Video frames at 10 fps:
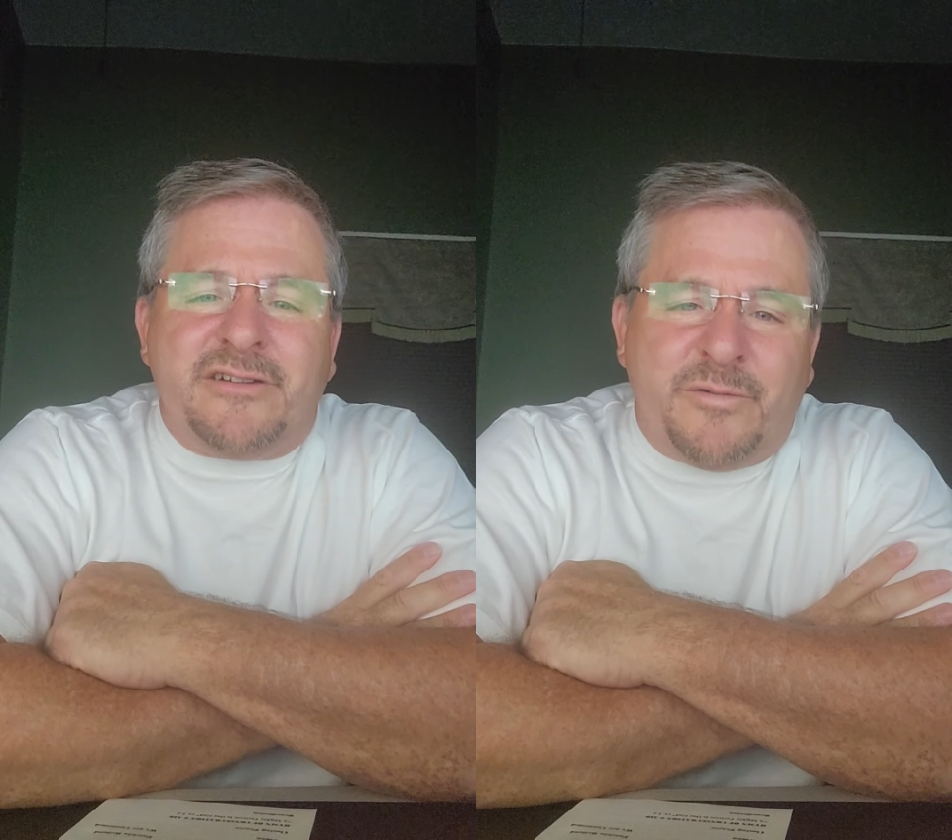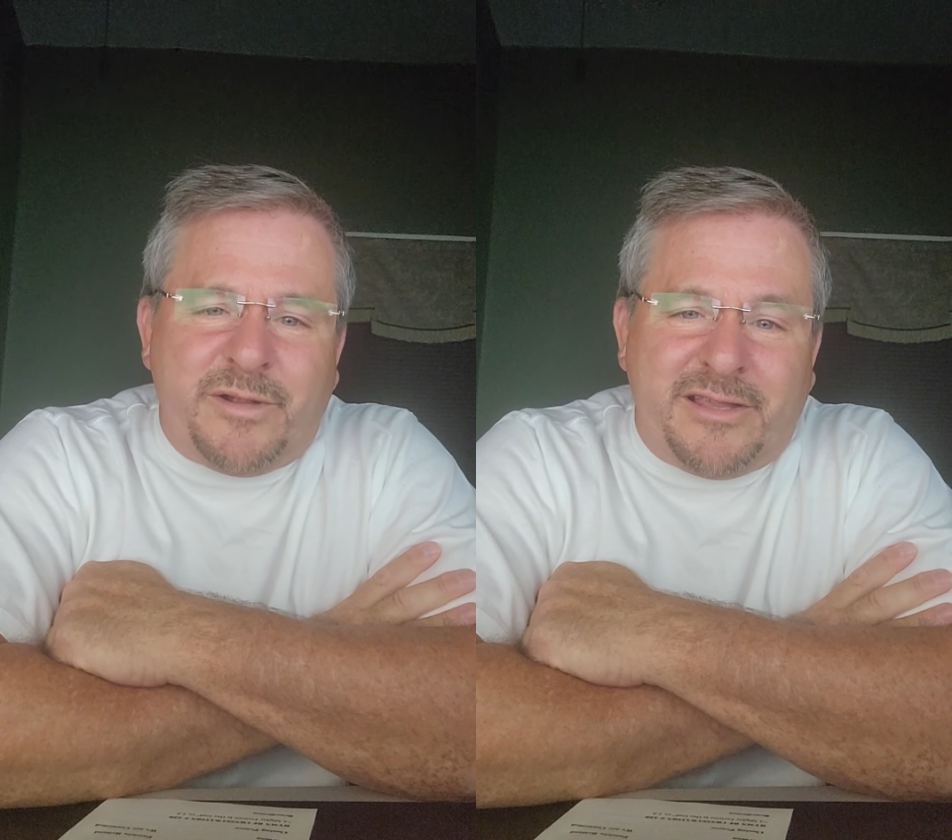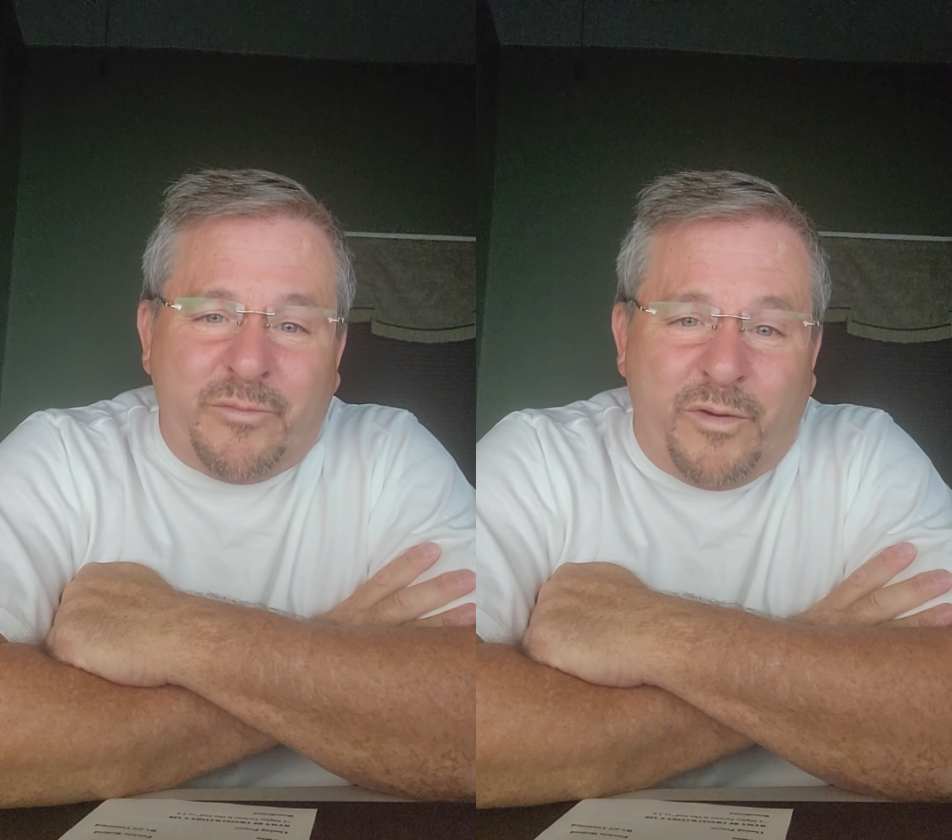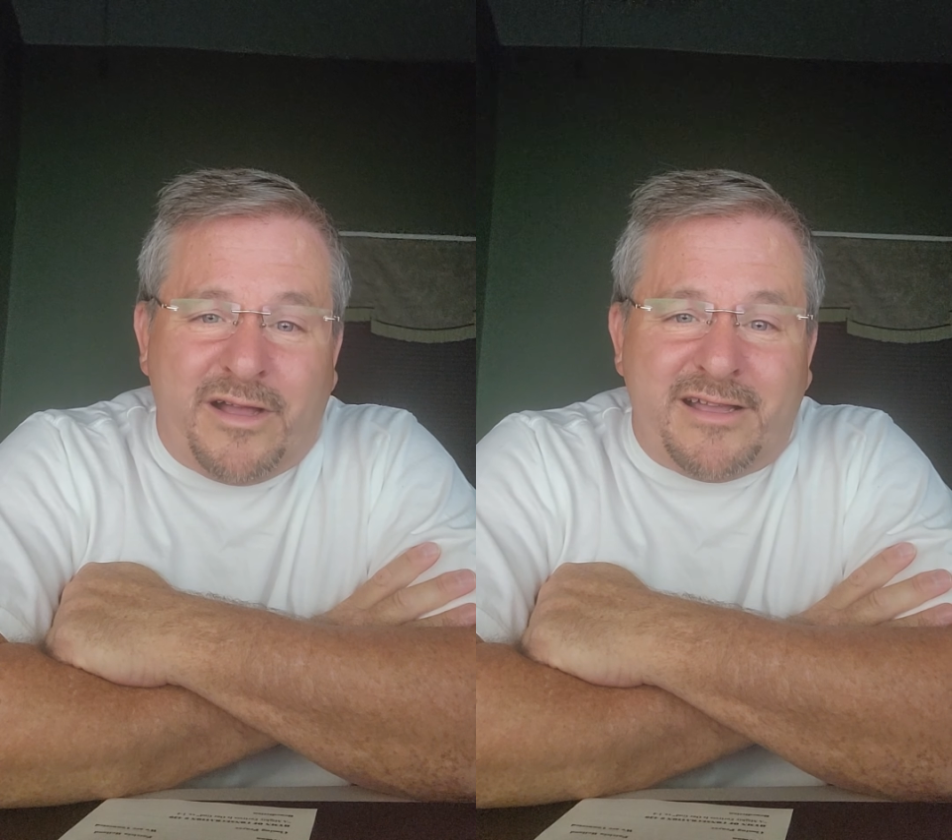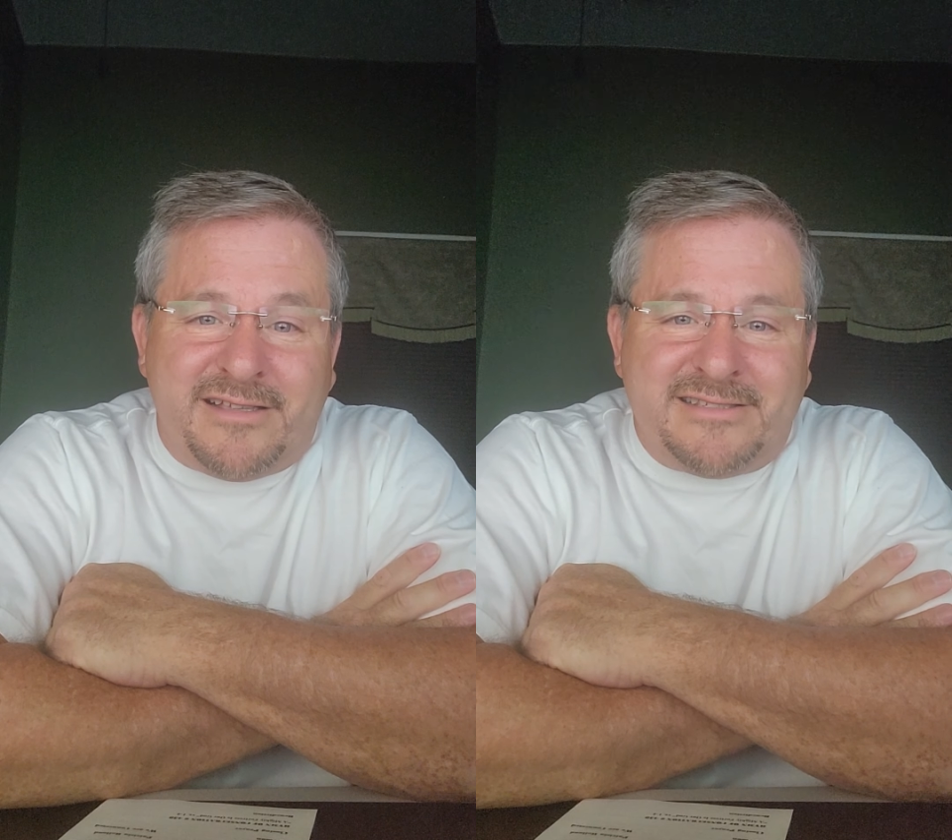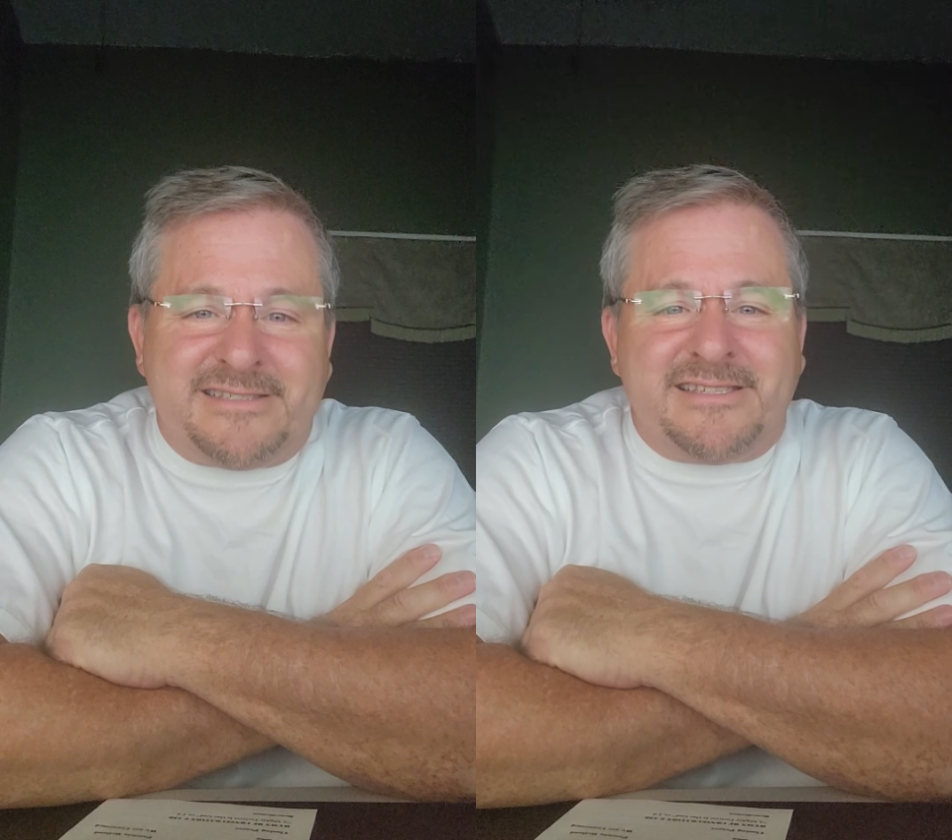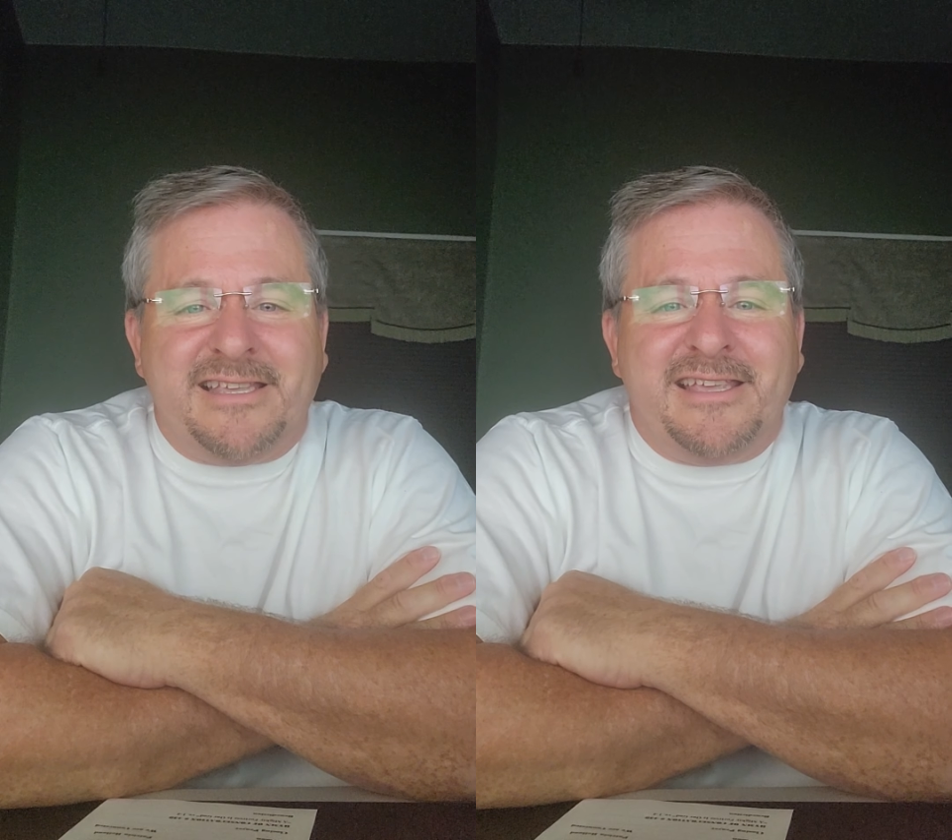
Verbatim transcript: and it really was,